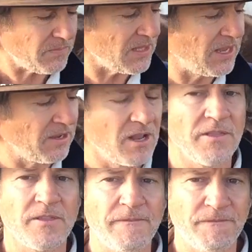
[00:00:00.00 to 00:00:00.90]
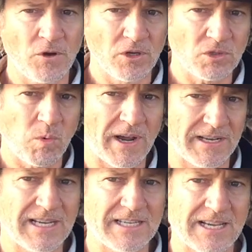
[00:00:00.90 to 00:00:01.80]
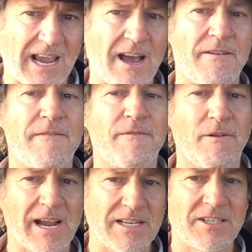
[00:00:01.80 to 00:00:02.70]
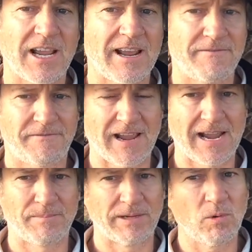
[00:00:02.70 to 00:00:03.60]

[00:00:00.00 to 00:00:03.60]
Now, the first one is our friends and family.